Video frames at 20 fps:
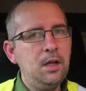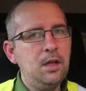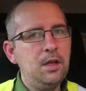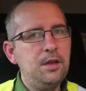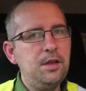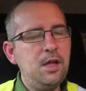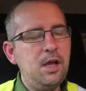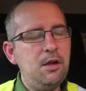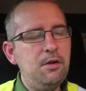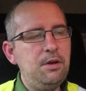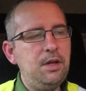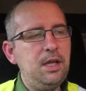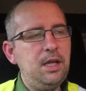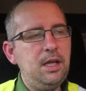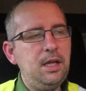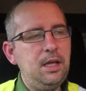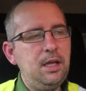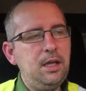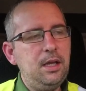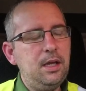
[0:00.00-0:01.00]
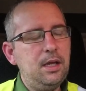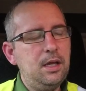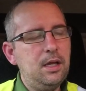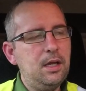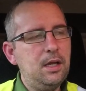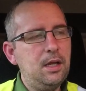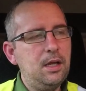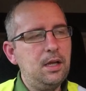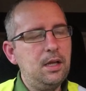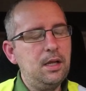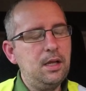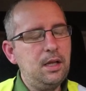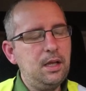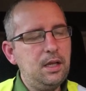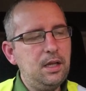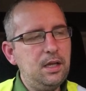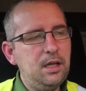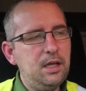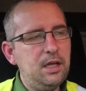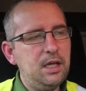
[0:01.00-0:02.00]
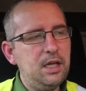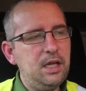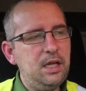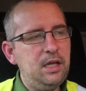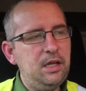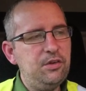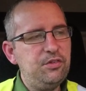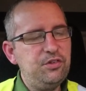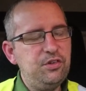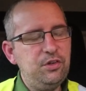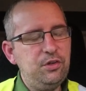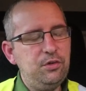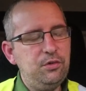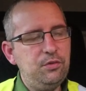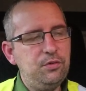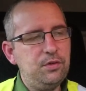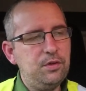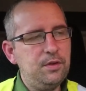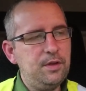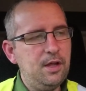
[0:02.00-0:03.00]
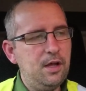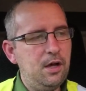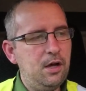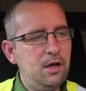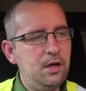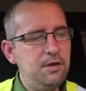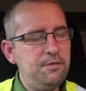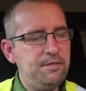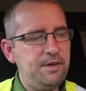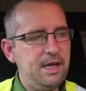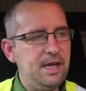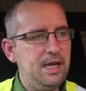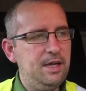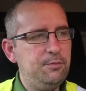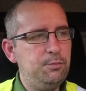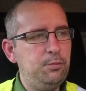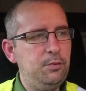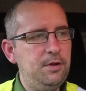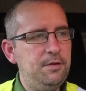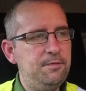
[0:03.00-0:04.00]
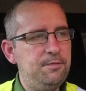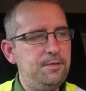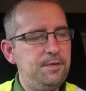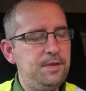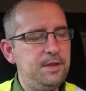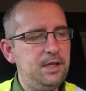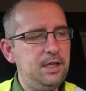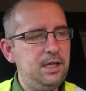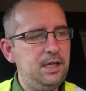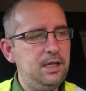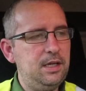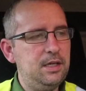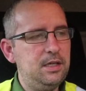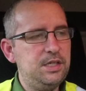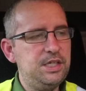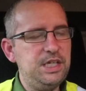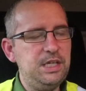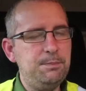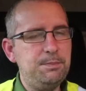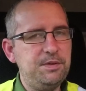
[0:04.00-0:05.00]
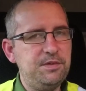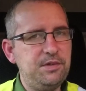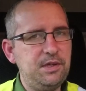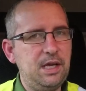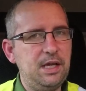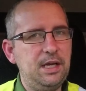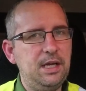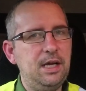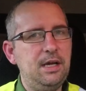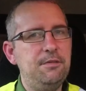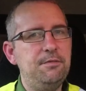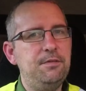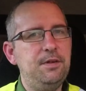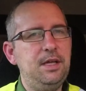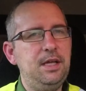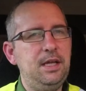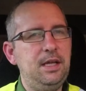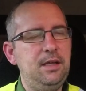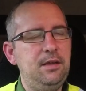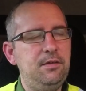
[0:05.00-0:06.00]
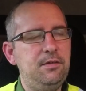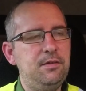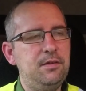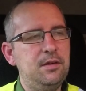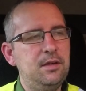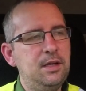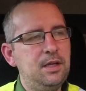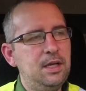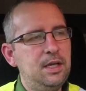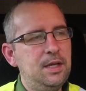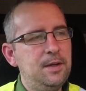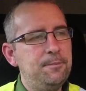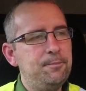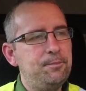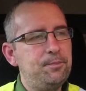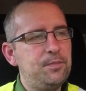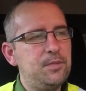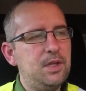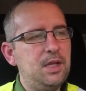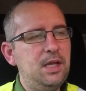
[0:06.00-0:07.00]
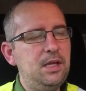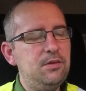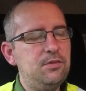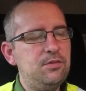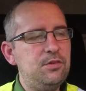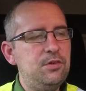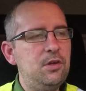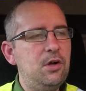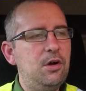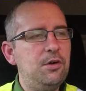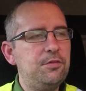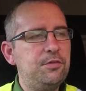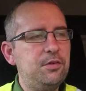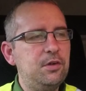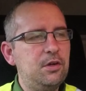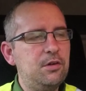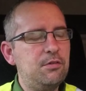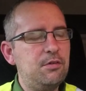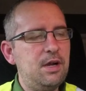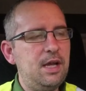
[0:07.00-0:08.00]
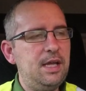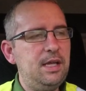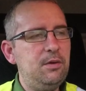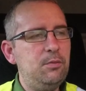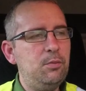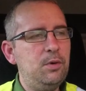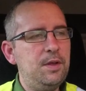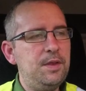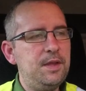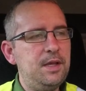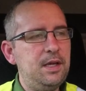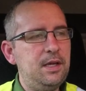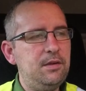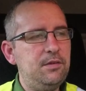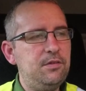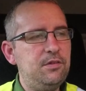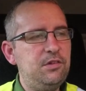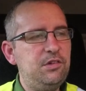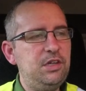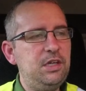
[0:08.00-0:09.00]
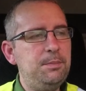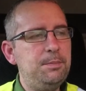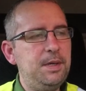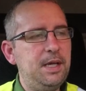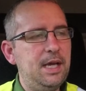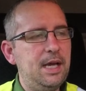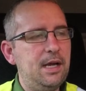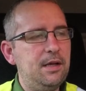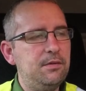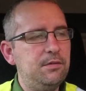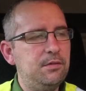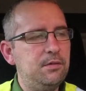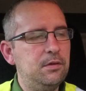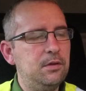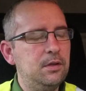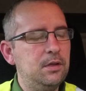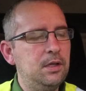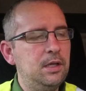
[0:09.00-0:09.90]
The only issues that I've had with the cheaper Sat Nav is it's not so great with its GPS.